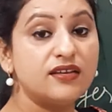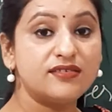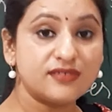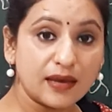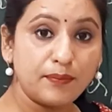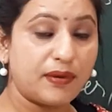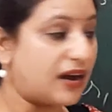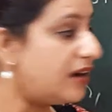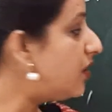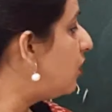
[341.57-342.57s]
stem
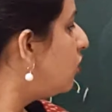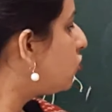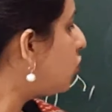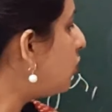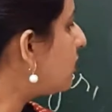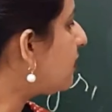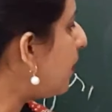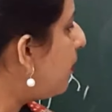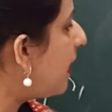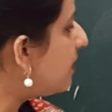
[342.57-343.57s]
part. So
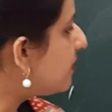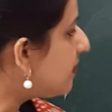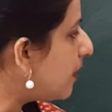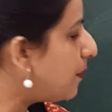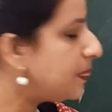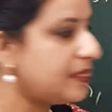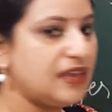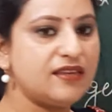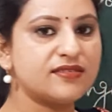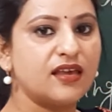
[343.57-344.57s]
step by step
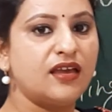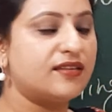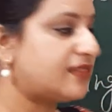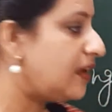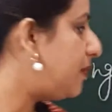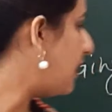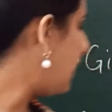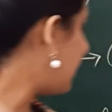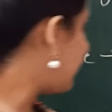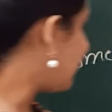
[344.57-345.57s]
these
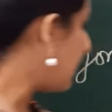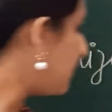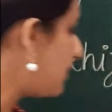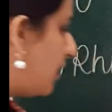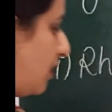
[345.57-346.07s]
subaerial stems